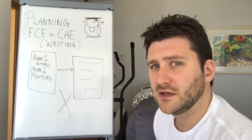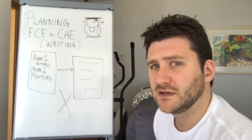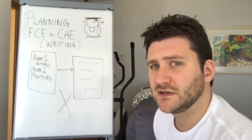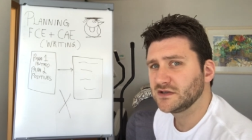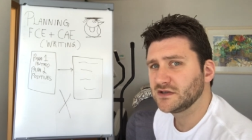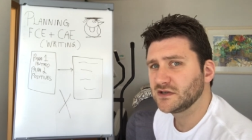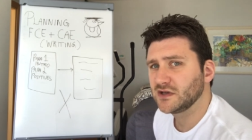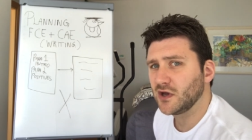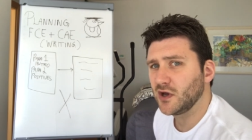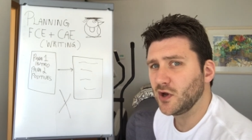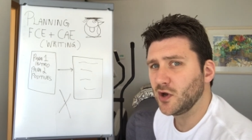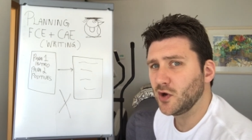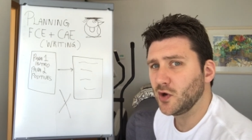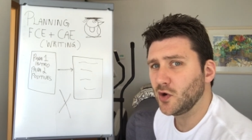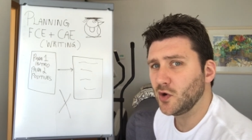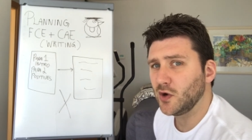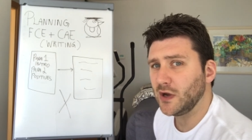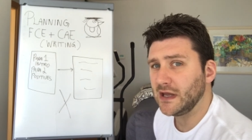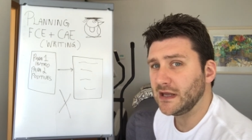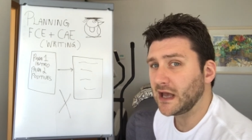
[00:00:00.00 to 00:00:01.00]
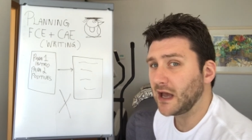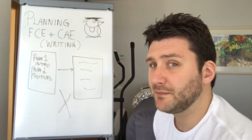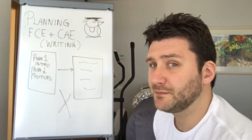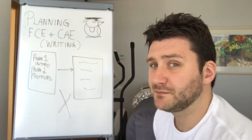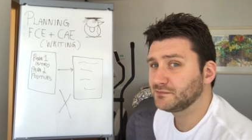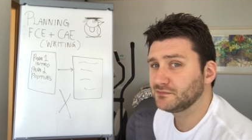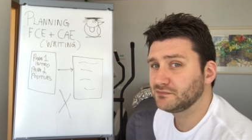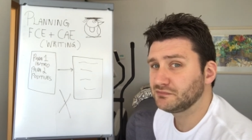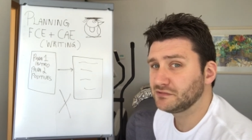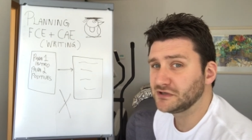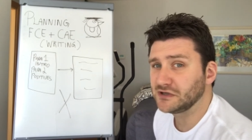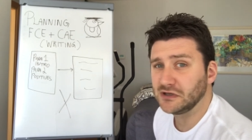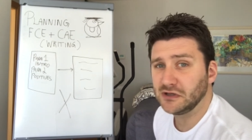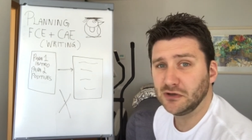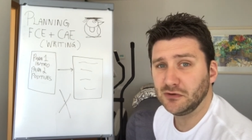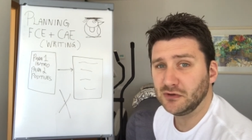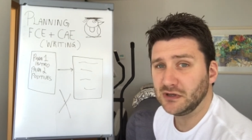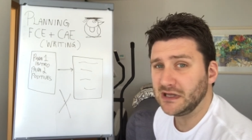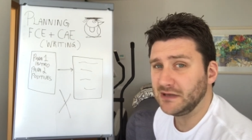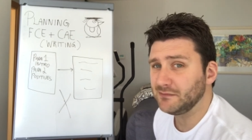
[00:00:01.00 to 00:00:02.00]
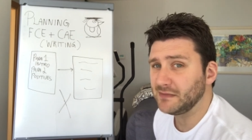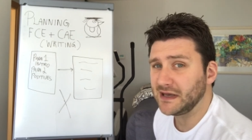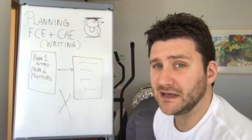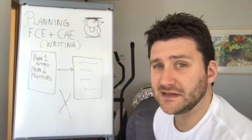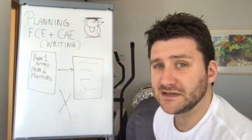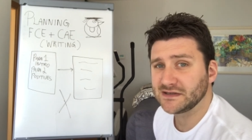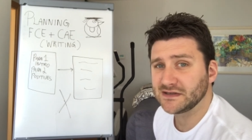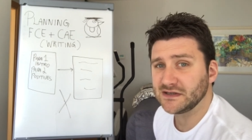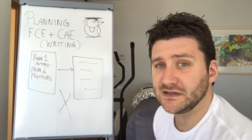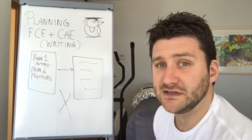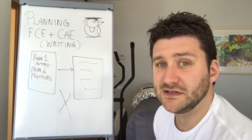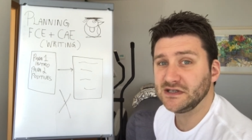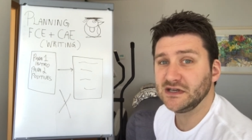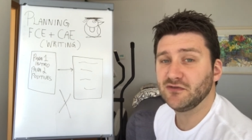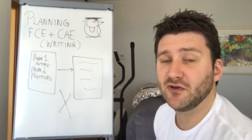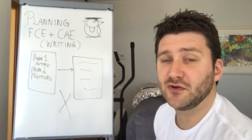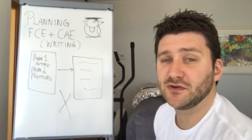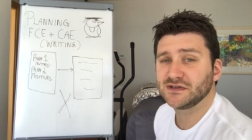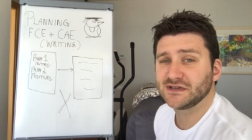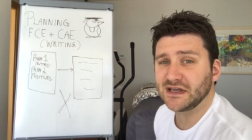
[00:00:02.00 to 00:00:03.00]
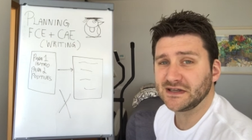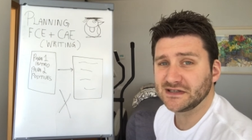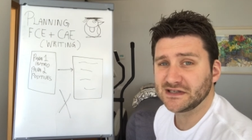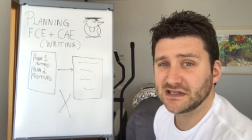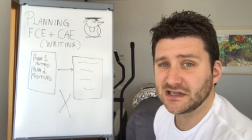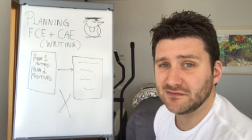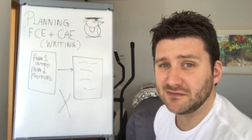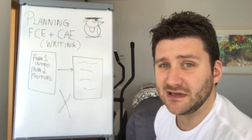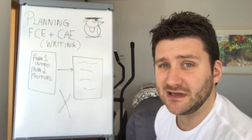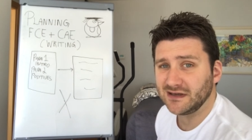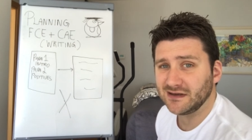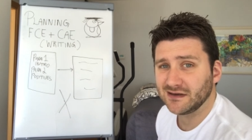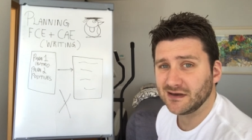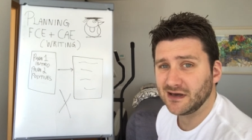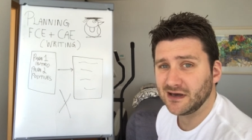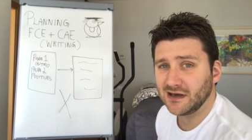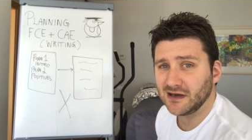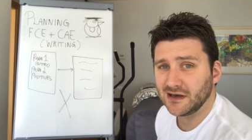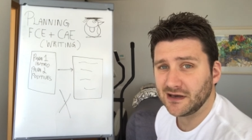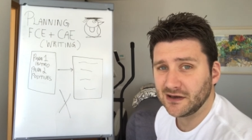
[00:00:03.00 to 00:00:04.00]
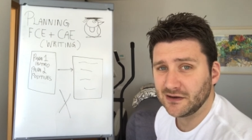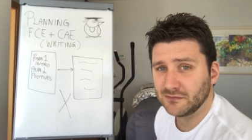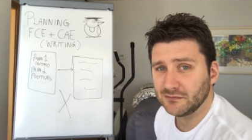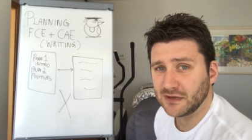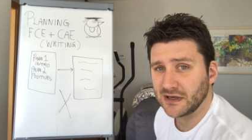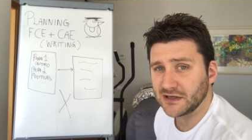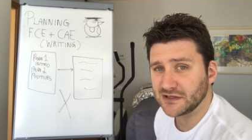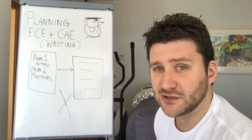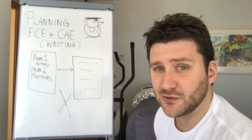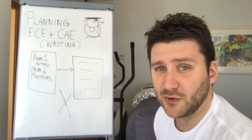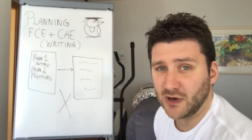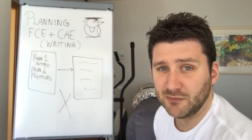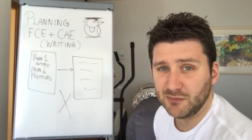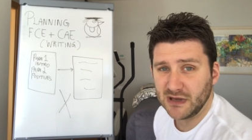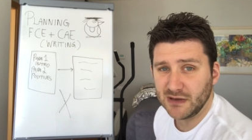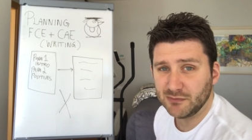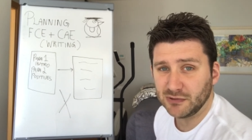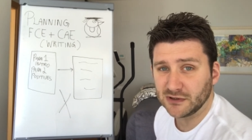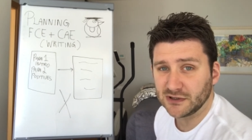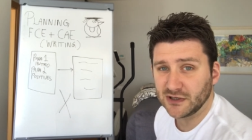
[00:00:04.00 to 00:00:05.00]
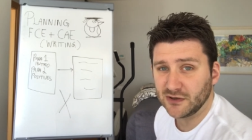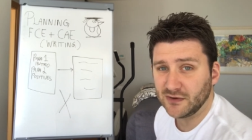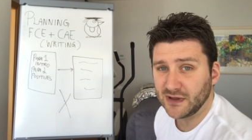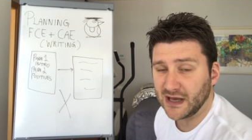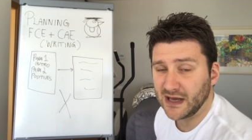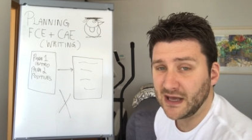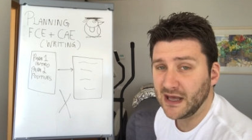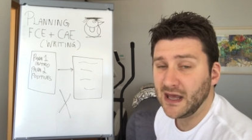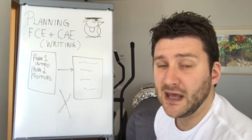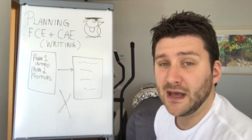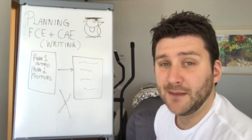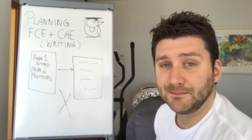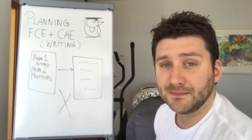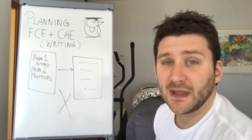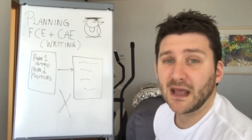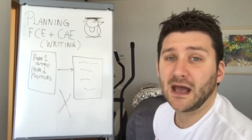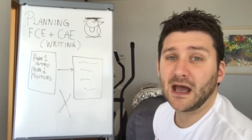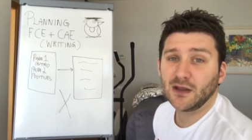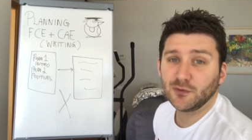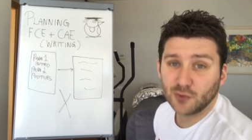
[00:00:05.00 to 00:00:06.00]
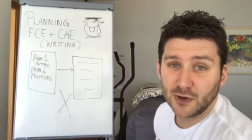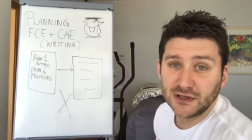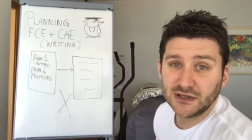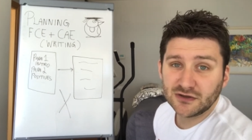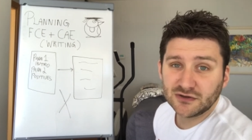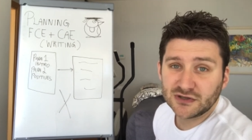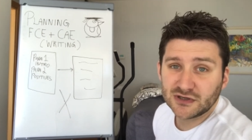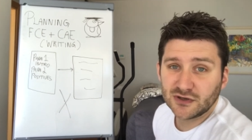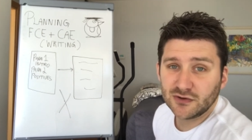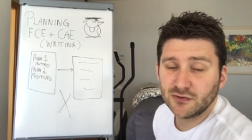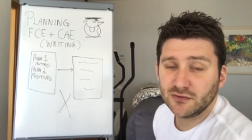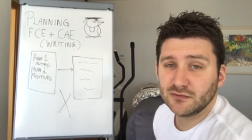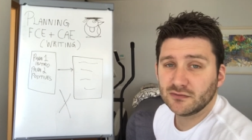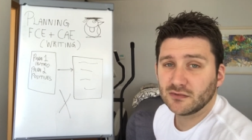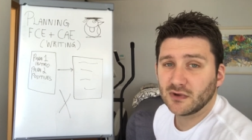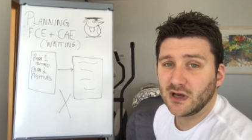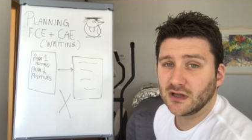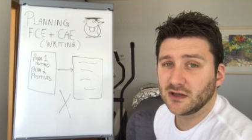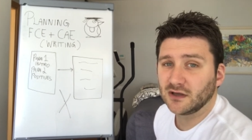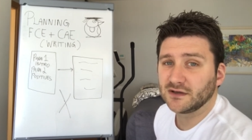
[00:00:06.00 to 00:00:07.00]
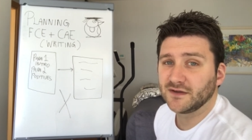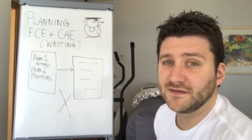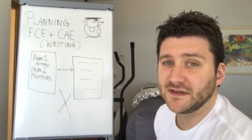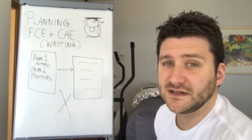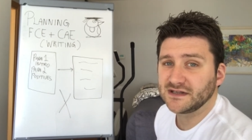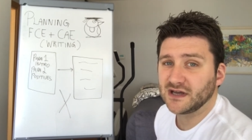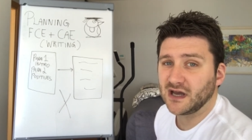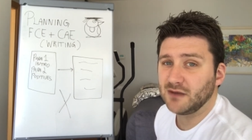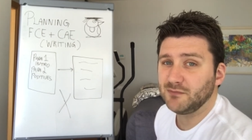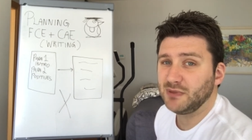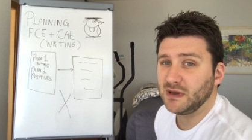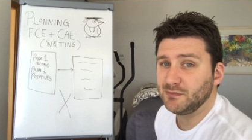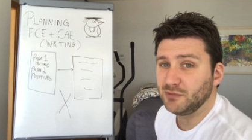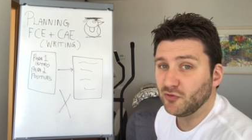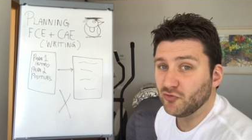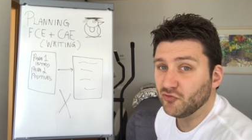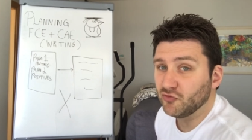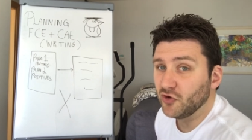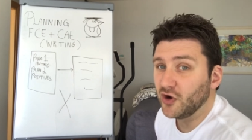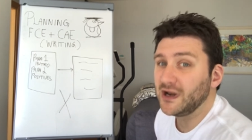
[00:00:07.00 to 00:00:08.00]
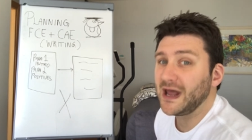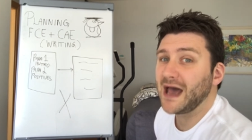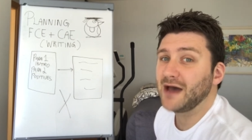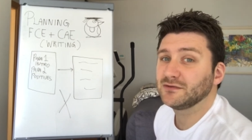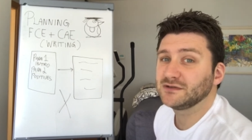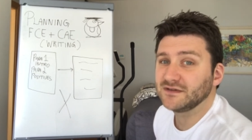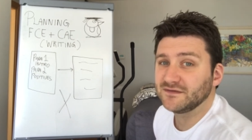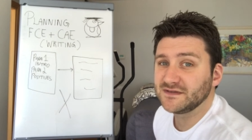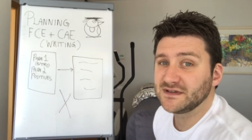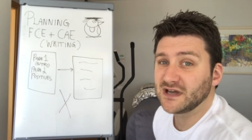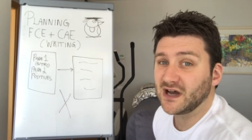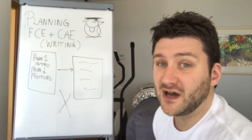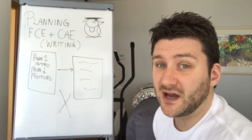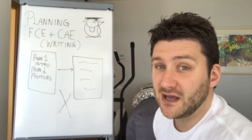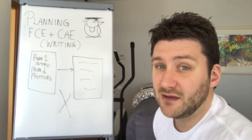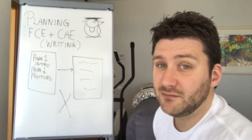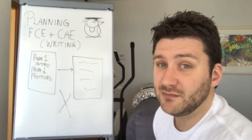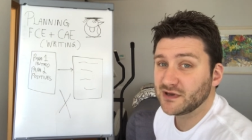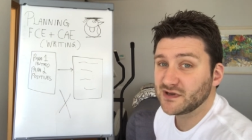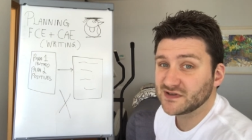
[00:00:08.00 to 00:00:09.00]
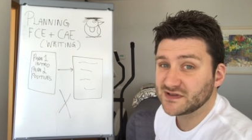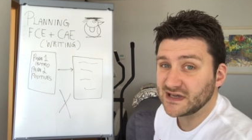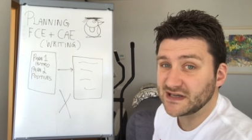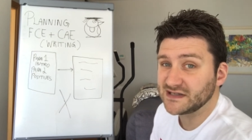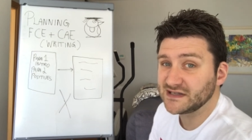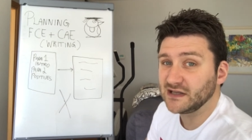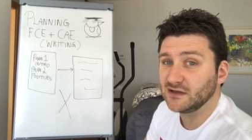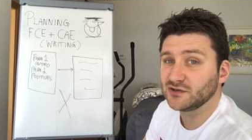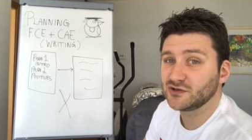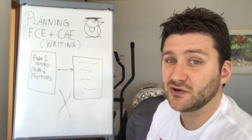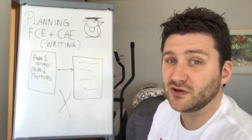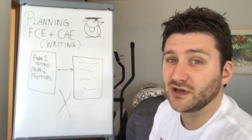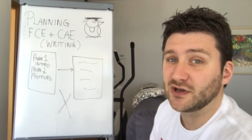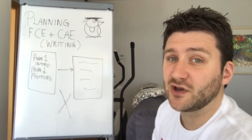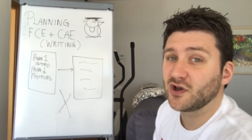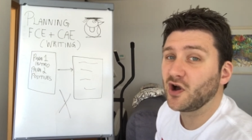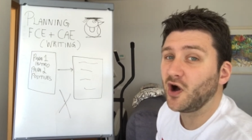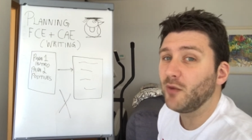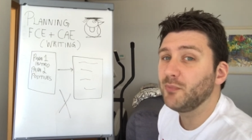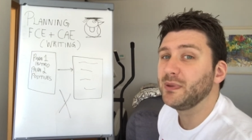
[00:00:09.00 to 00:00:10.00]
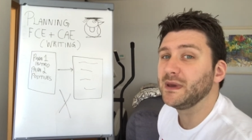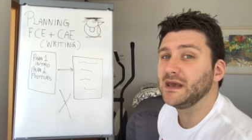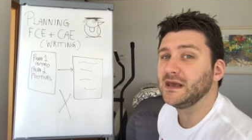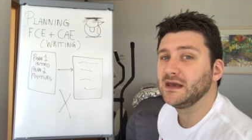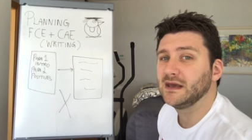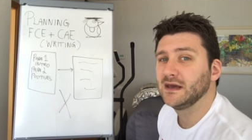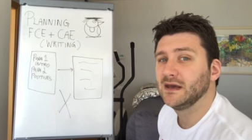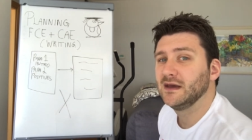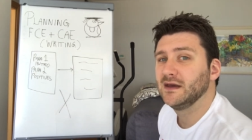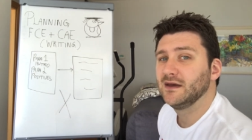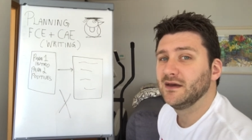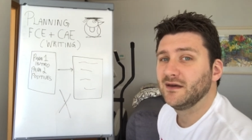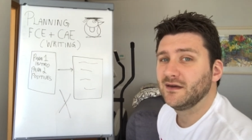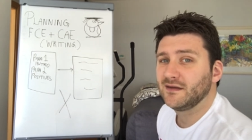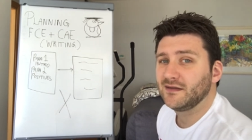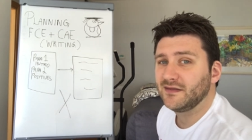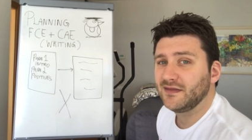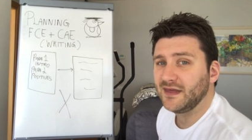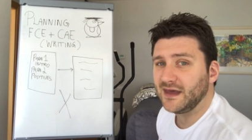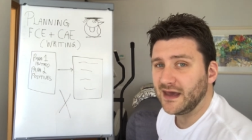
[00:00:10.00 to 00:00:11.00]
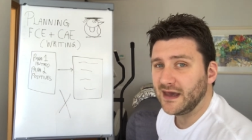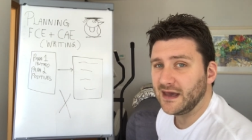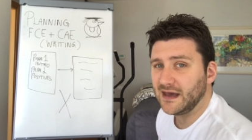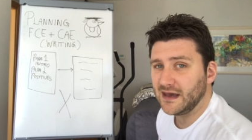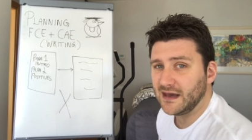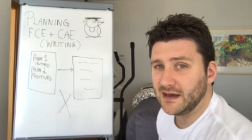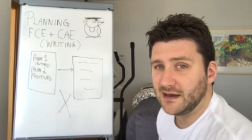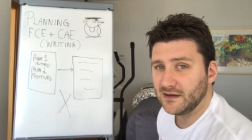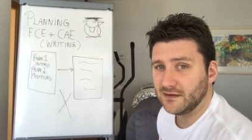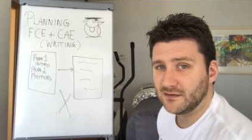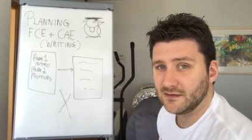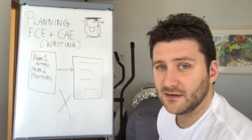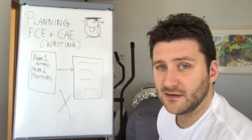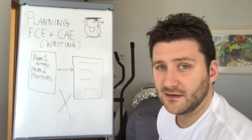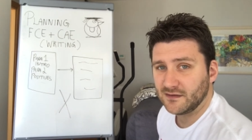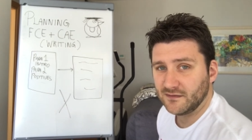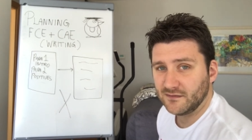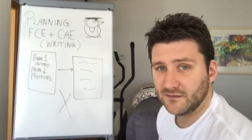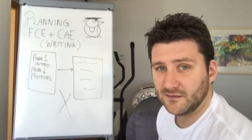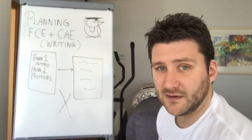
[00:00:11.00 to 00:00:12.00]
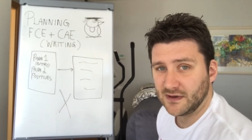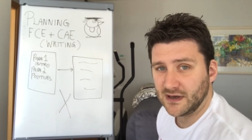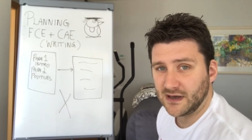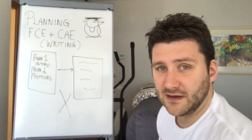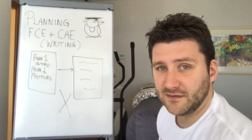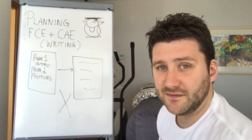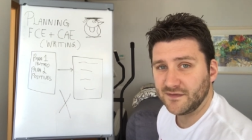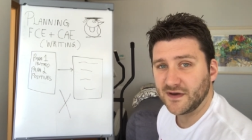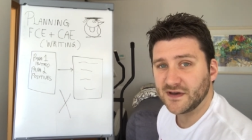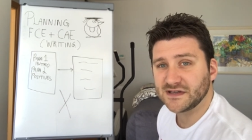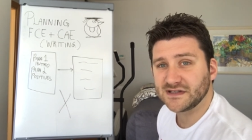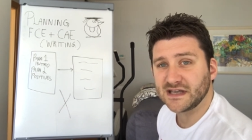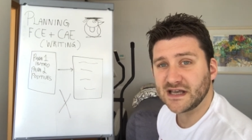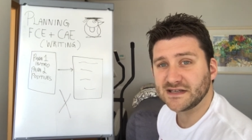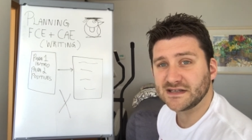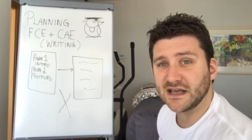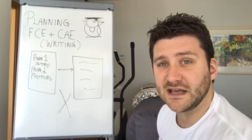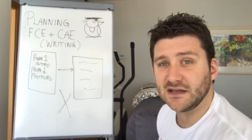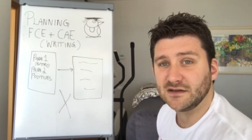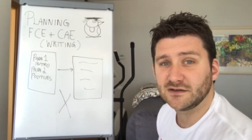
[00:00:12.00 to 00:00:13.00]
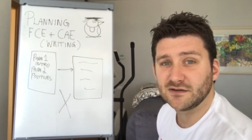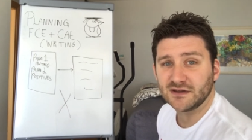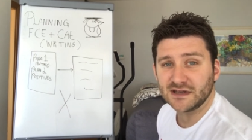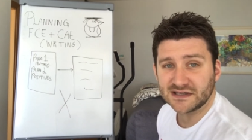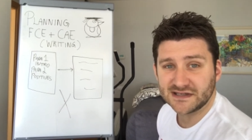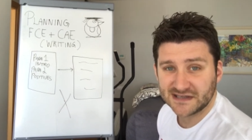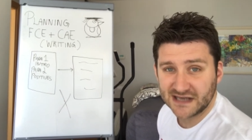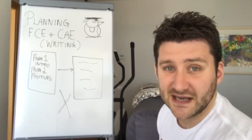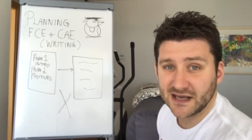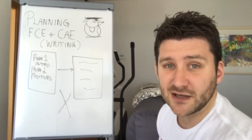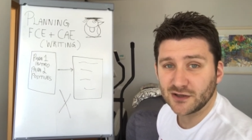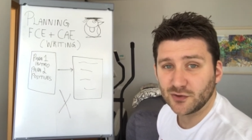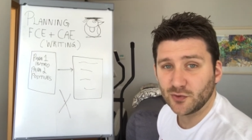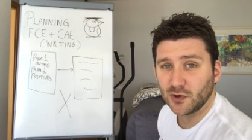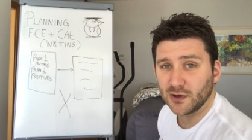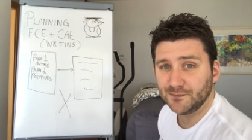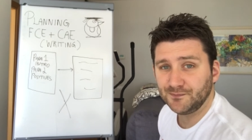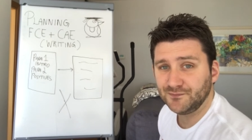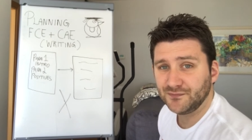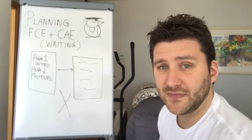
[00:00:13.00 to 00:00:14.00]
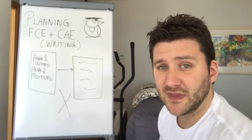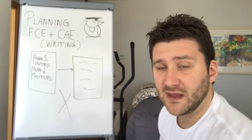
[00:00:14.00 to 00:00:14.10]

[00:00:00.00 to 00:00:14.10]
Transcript: So it absolutely makes zero sense to me um, as to why people do that. And when you do, a lot of the time people run out of time because they're still trying to copy their uh, 1st essay to the second one.